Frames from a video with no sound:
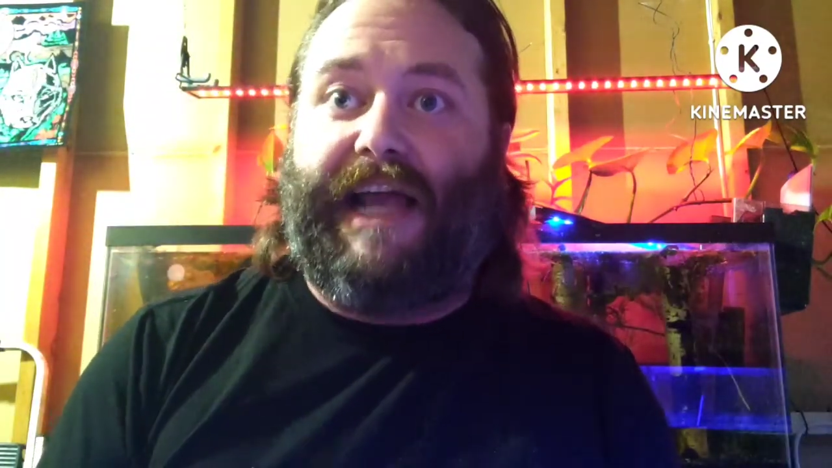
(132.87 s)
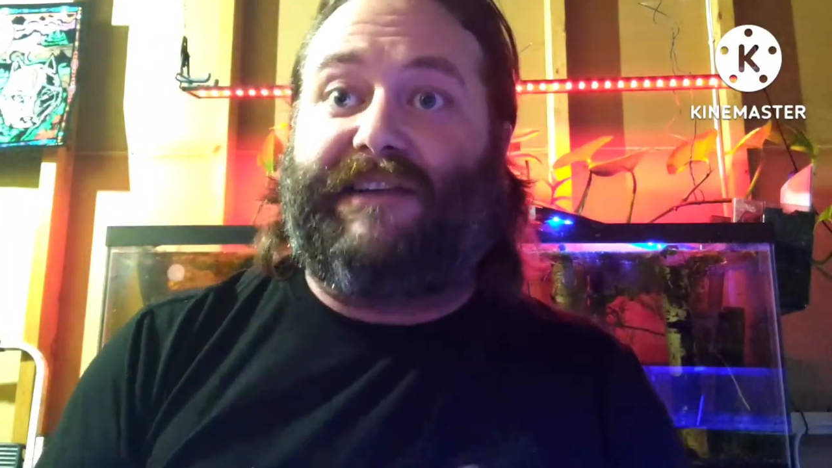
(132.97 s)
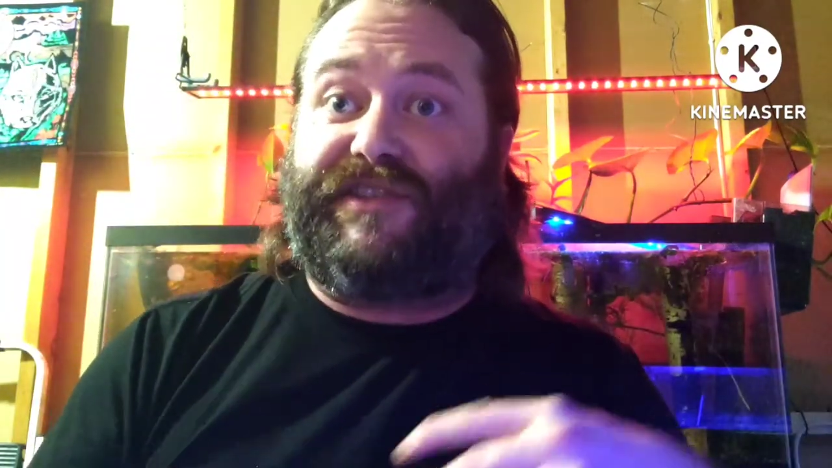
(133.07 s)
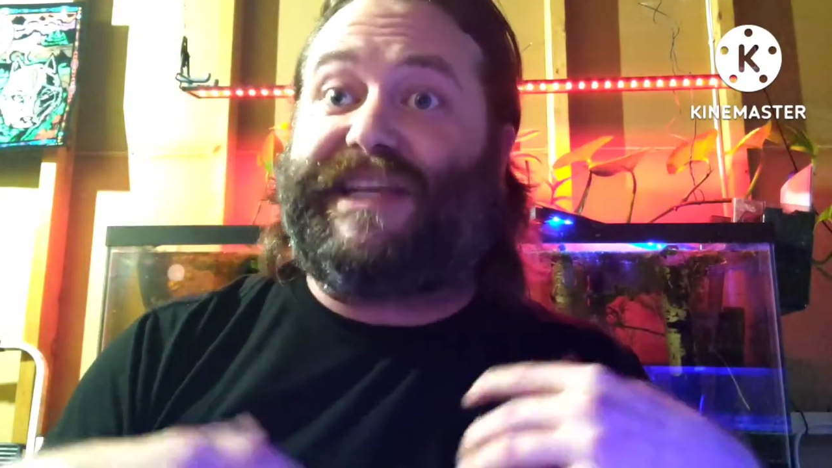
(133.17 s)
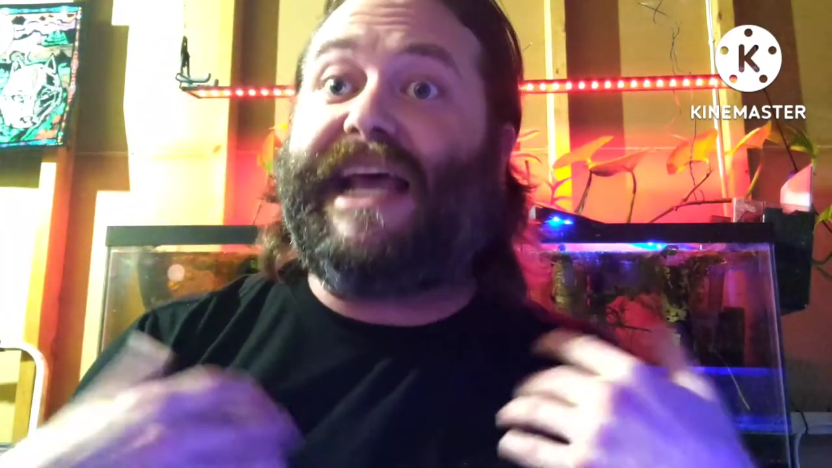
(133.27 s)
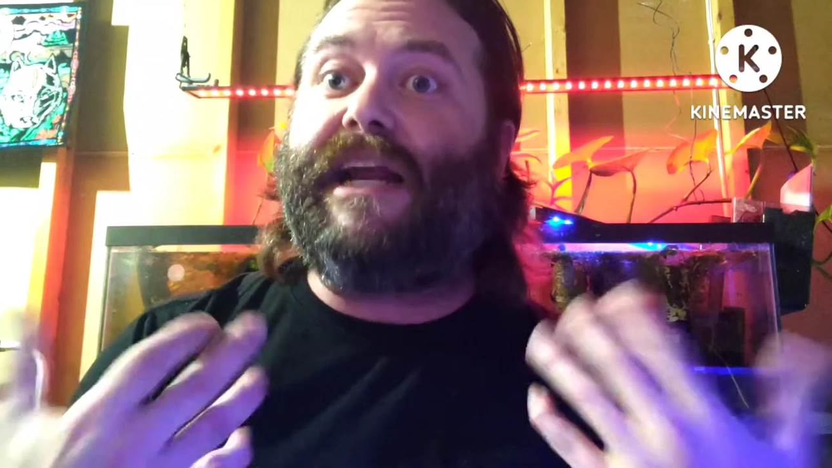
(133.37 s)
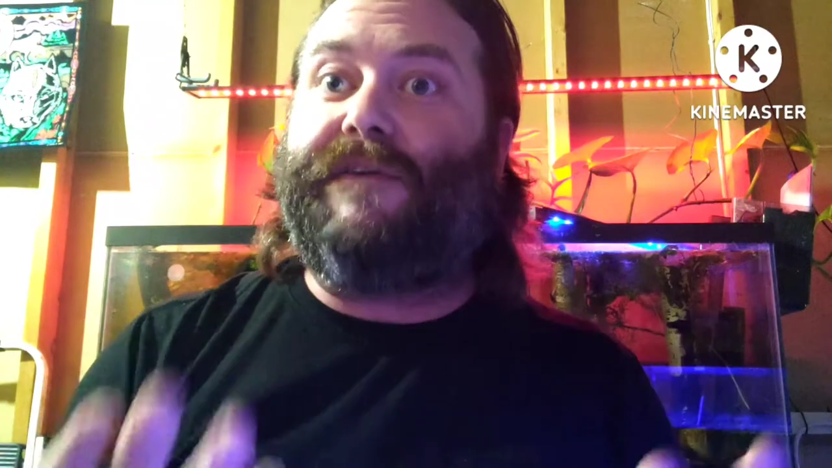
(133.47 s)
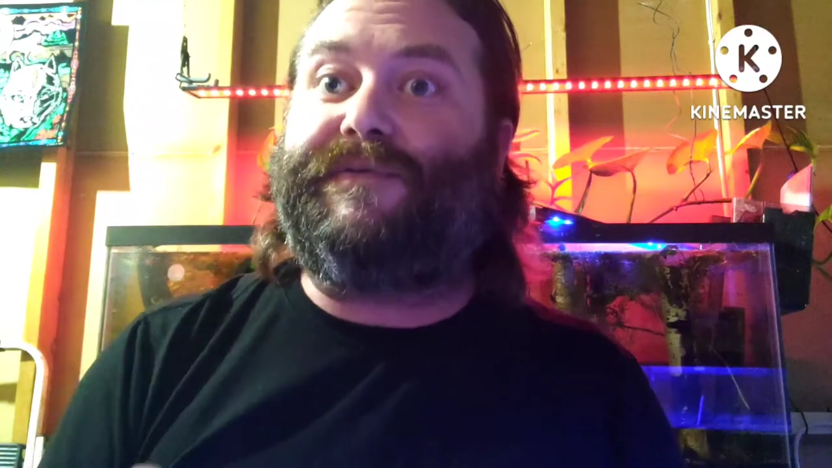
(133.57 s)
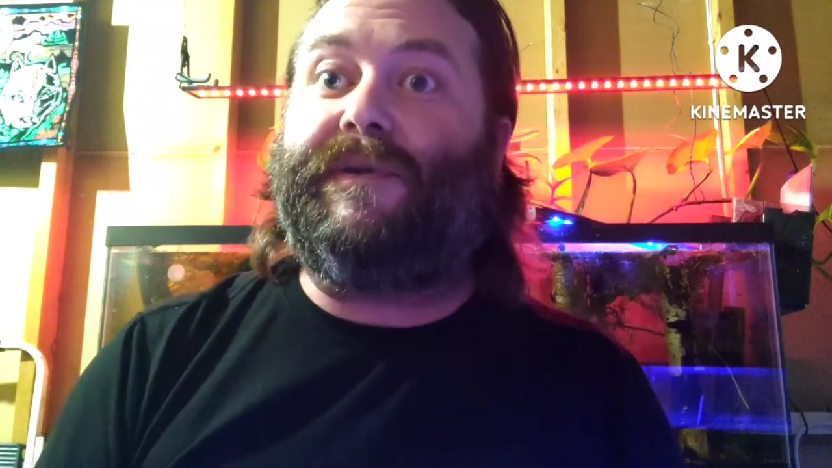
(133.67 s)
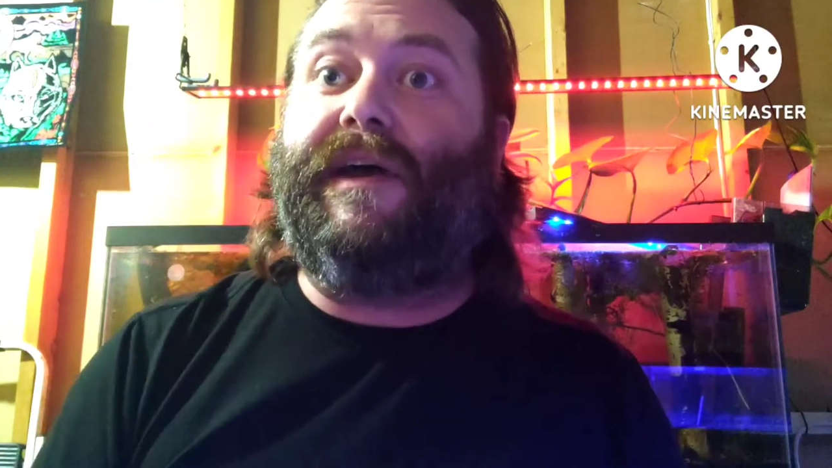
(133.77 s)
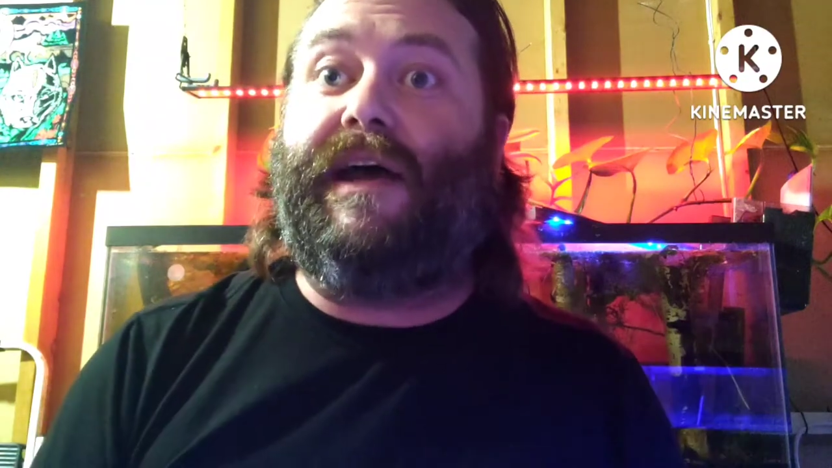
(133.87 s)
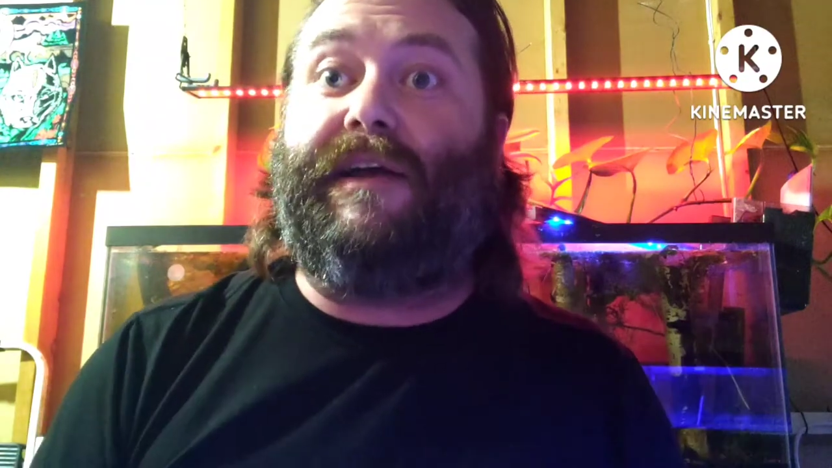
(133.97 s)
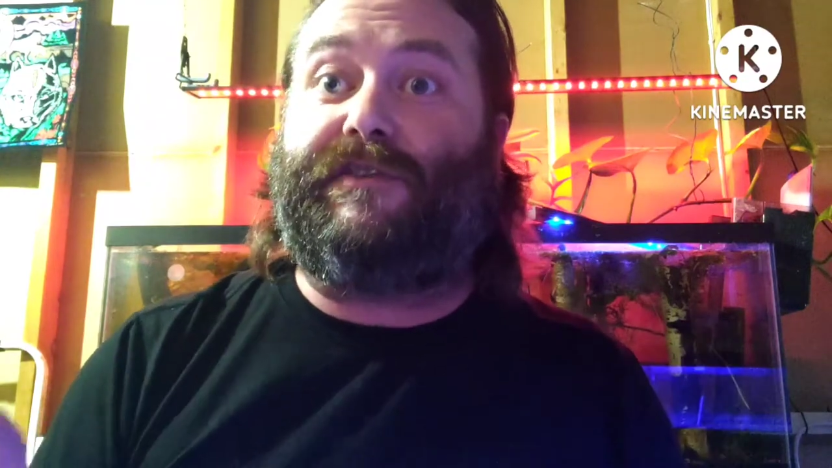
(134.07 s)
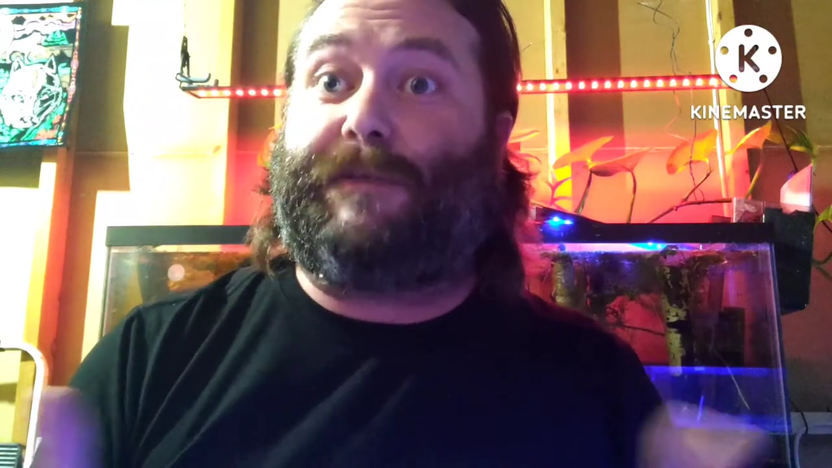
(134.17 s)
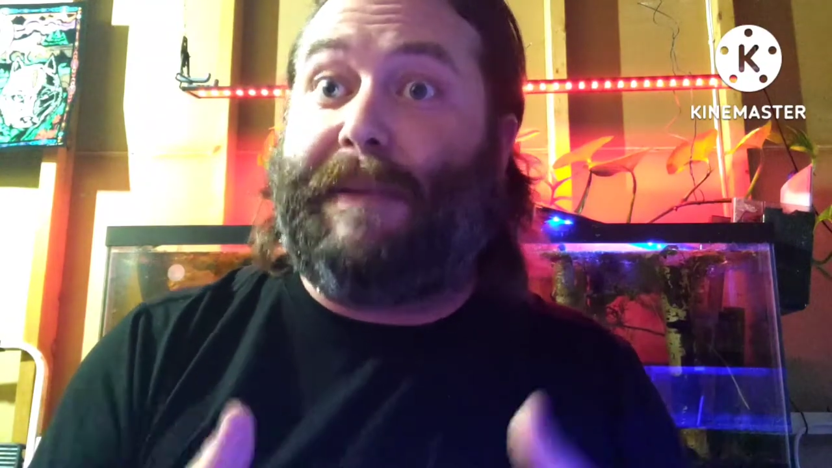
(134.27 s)
Instead of
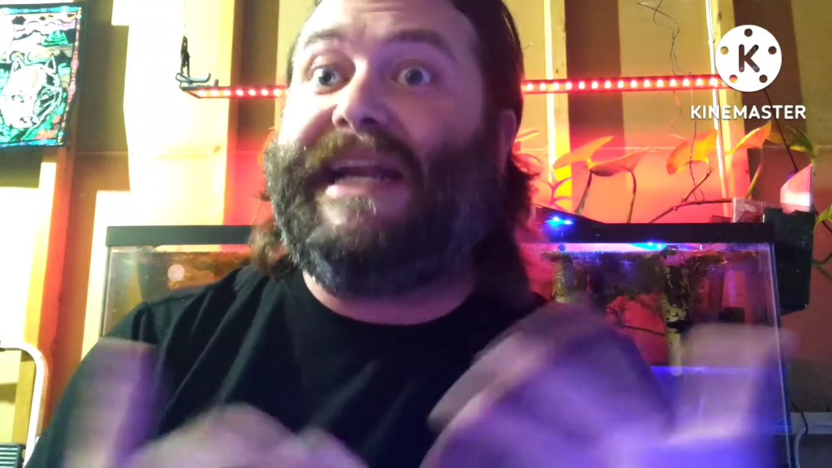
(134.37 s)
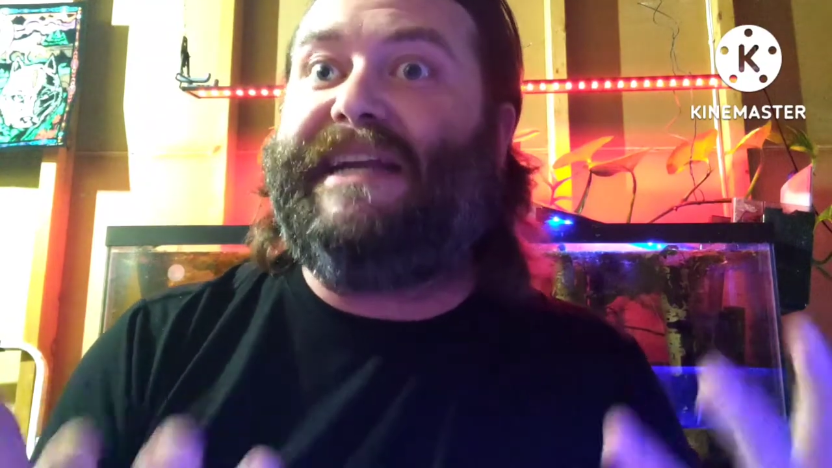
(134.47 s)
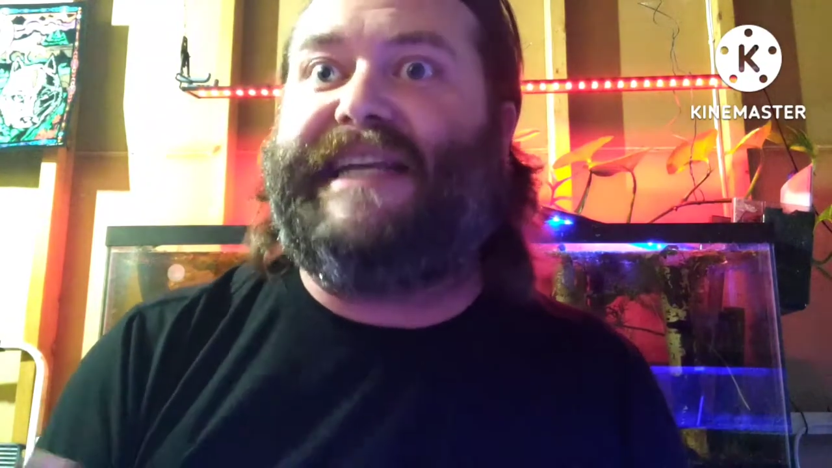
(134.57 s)
spending